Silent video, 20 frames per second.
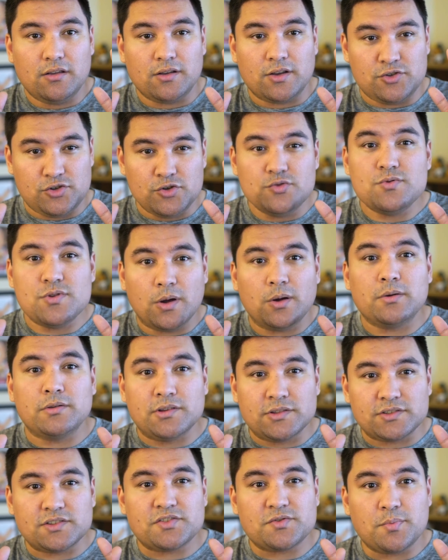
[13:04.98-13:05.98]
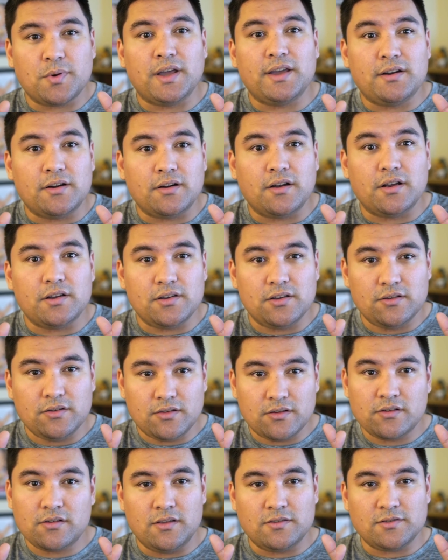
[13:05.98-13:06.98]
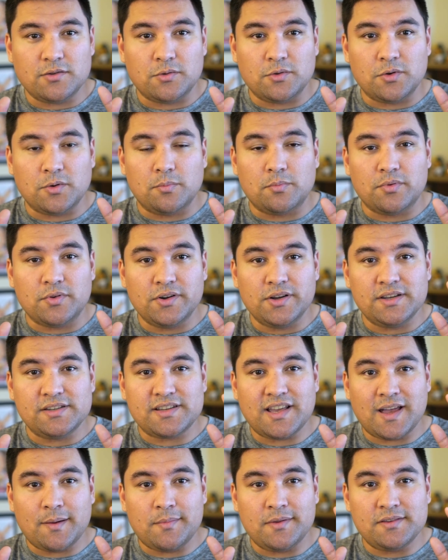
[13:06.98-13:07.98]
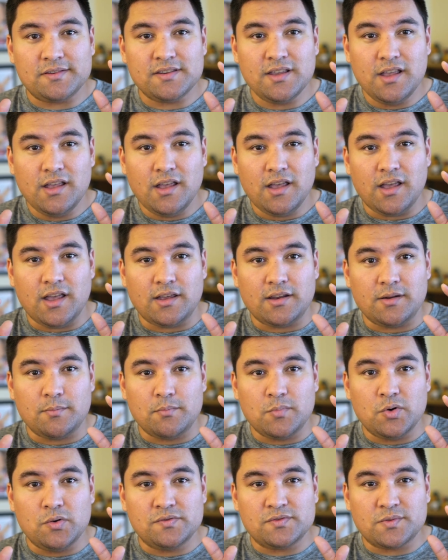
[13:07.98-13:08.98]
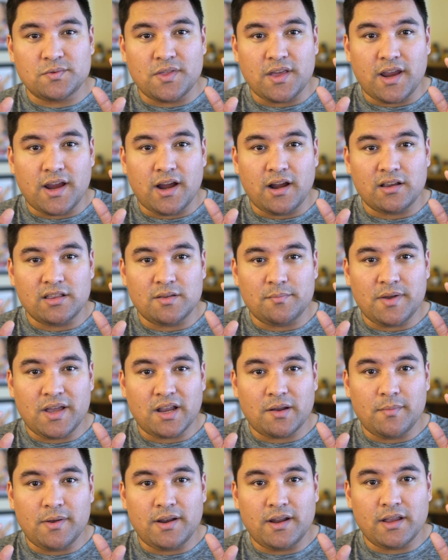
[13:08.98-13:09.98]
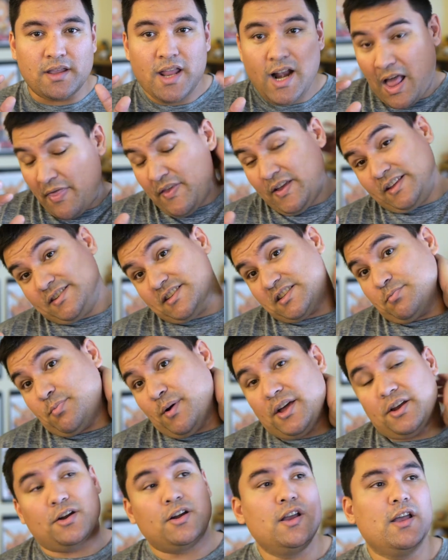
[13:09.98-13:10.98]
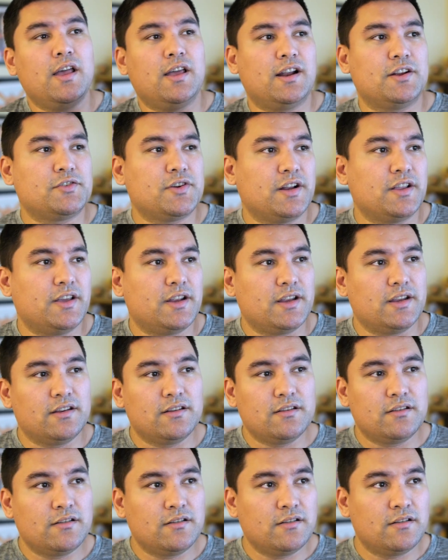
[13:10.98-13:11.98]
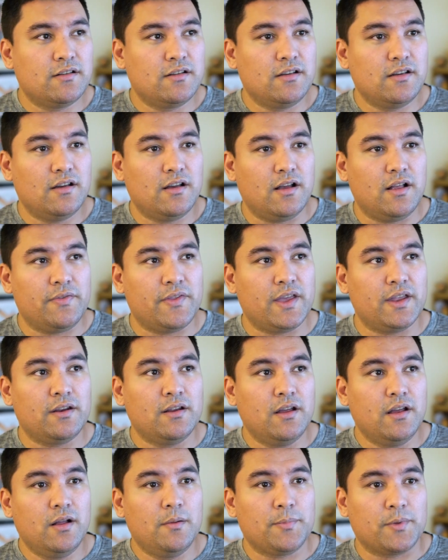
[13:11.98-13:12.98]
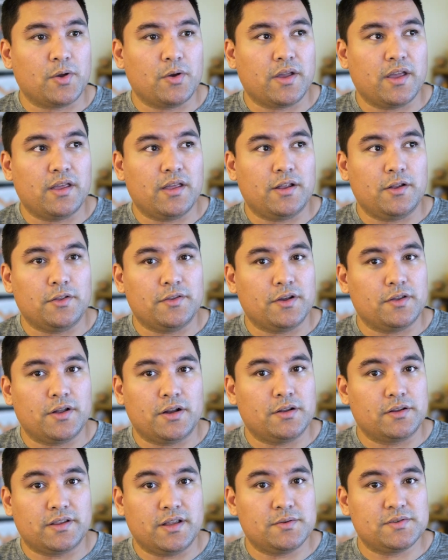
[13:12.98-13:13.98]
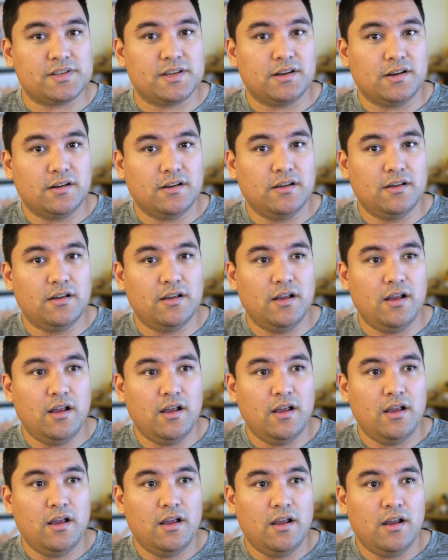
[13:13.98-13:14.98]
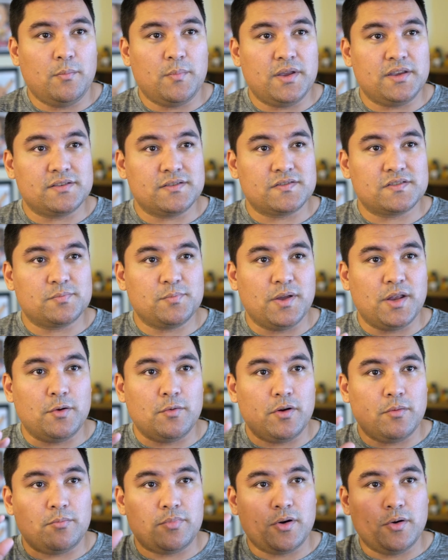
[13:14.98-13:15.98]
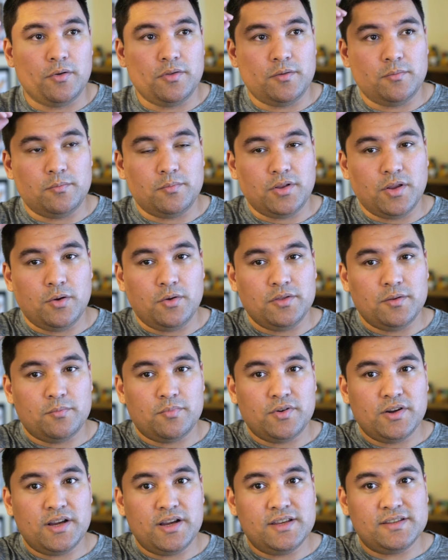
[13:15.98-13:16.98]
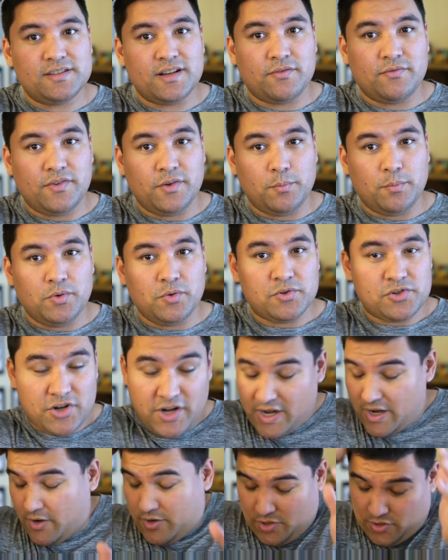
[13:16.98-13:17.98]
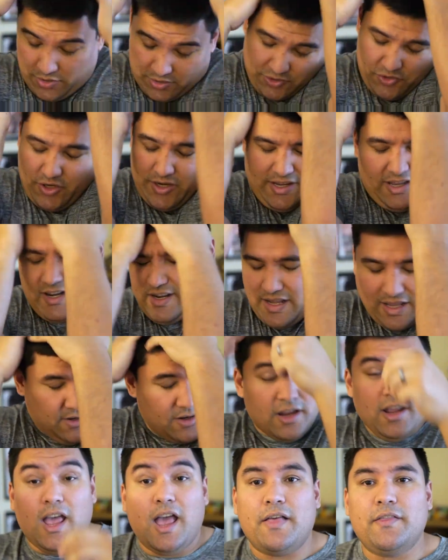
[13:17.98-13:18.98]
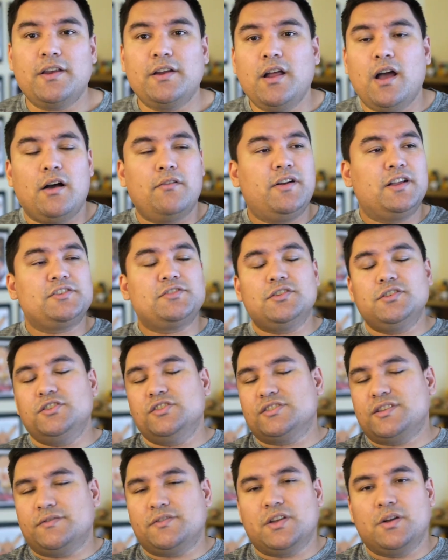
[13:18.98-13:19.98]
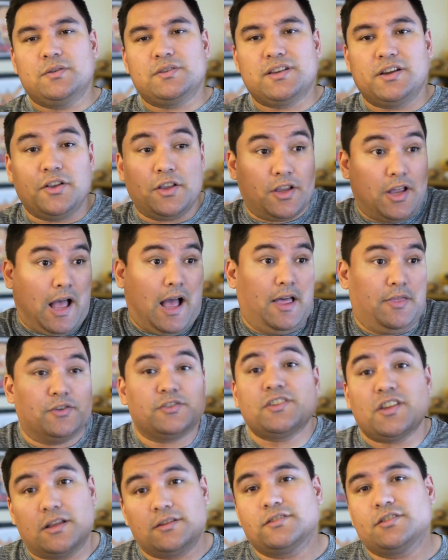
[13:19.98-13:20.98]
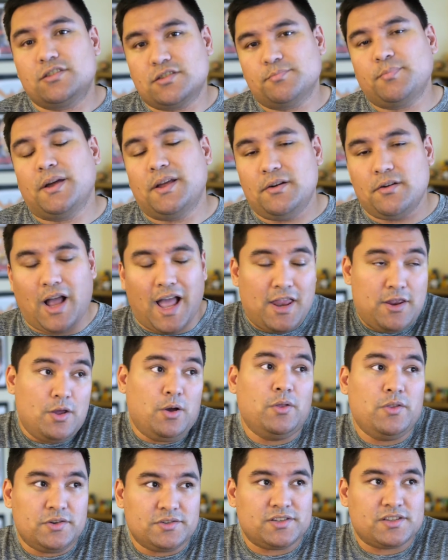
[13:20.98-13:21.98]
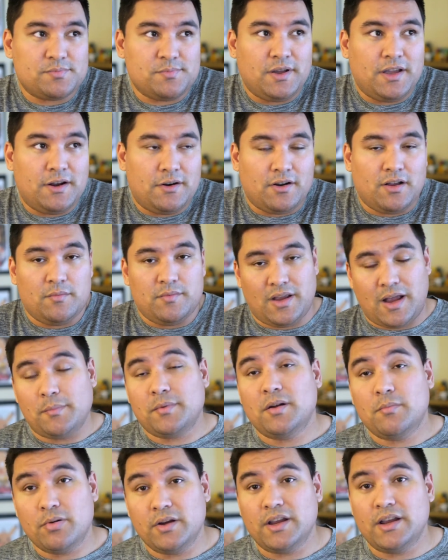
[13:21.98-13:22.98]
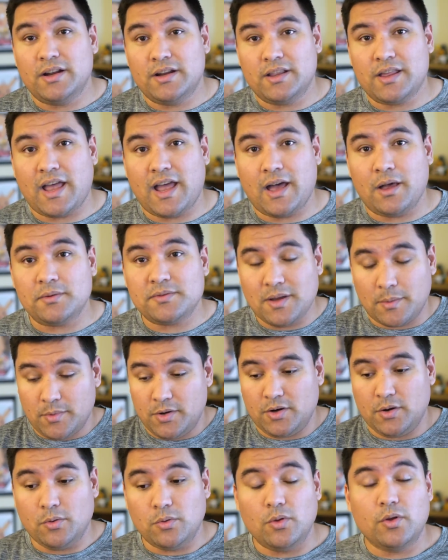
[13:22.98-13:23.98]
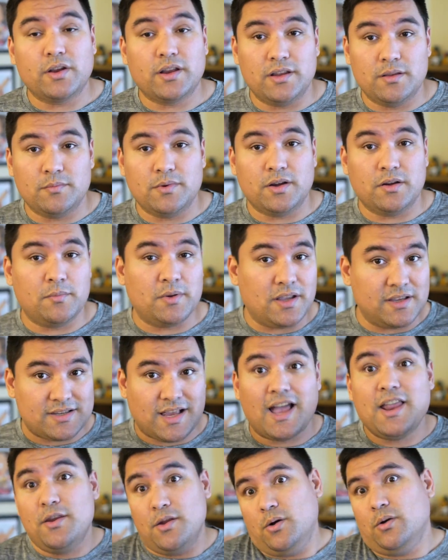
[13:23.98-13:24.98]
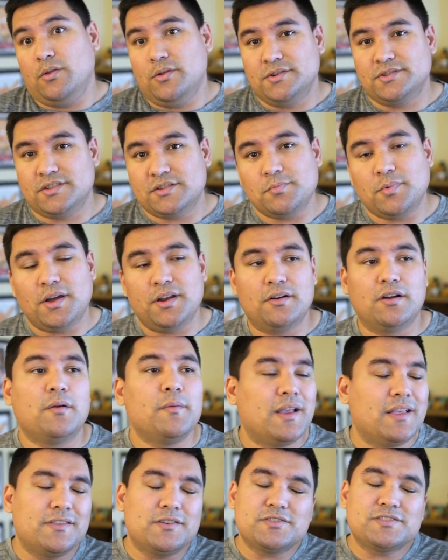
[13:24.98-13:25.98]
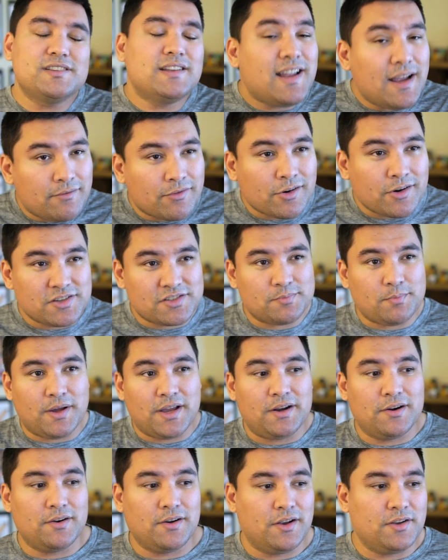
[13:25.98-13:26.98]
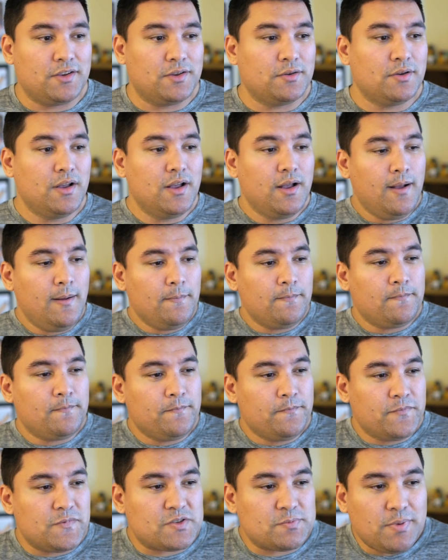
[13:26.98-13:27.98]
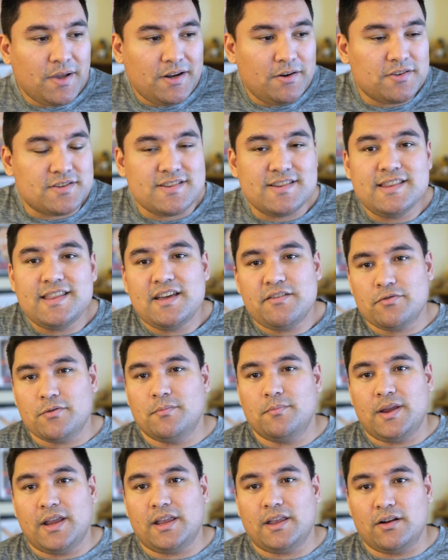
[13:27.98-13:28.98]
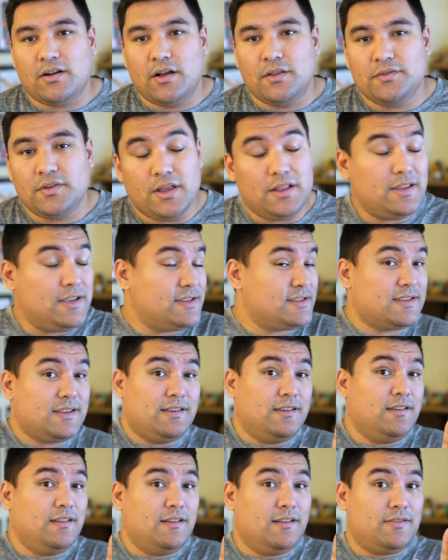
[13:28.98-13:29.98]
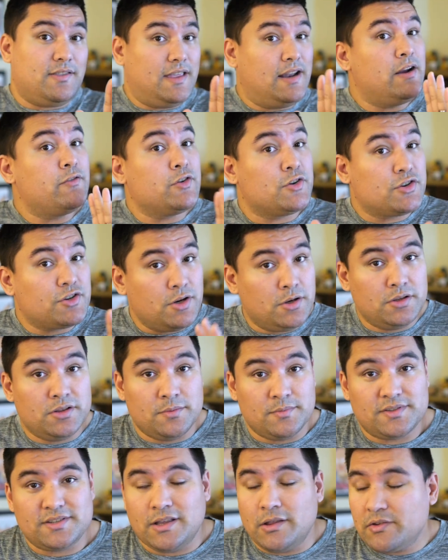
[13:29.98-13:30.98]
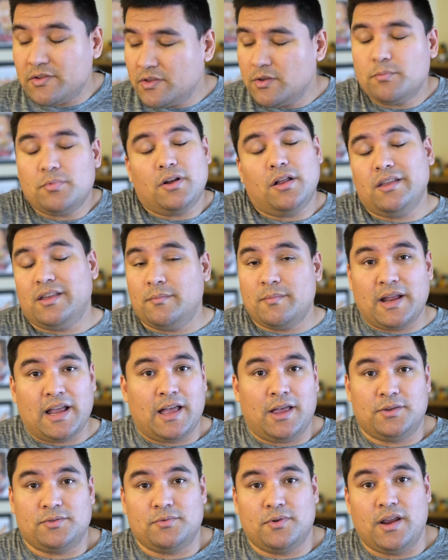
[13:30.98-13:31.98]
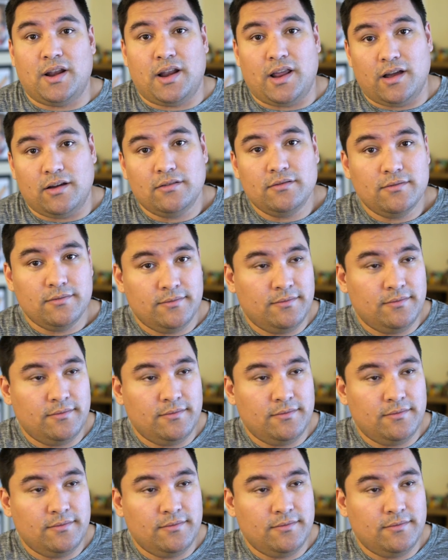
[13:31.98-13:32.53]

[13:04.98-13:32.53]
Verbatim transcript: because you know there's a spider on it. It's a little breeze happens and it moves the hair on the back of my neck. I think it's a spider, and I try to get it. And then, okay, hold on, hold on, that was it. Piece of spiderweb blowing, blowing the breeze, and the feel pulls your hair, and you try to get it out. And then eventually, you just have to go inside. You're like, there's a, there's a spider. I know there's a spider on me. I'm gonna bring it into the house. I'm gonna go look in the mirror because I know there's a spider on me, and there's never a spider on you. The spiders never make it onto. At least they never show themselves. They're probably in my house right now.